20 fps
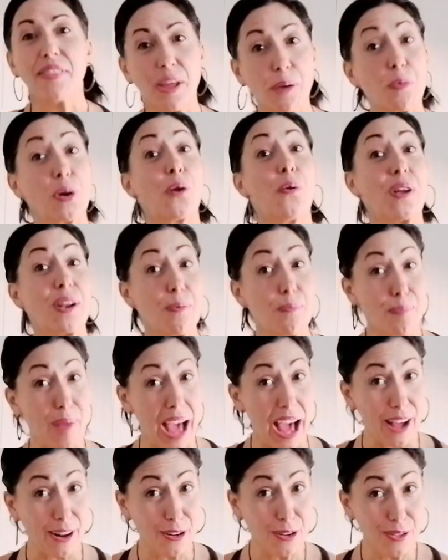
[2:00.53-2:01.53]
Then we're going to
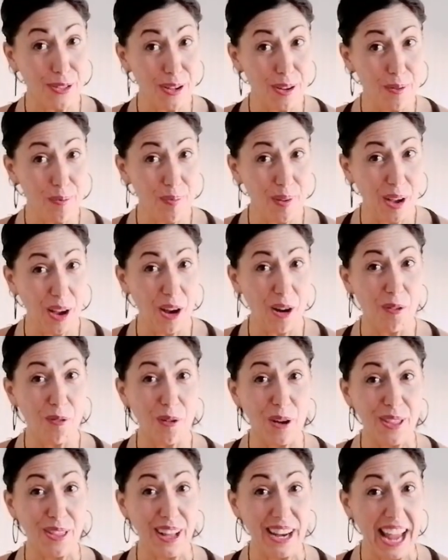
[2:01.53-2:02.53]
batter them
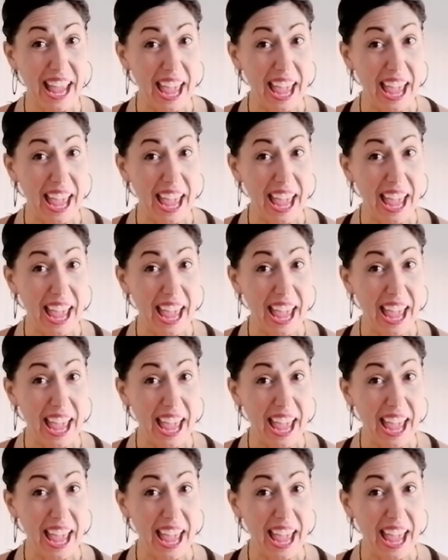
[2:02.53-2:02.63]
with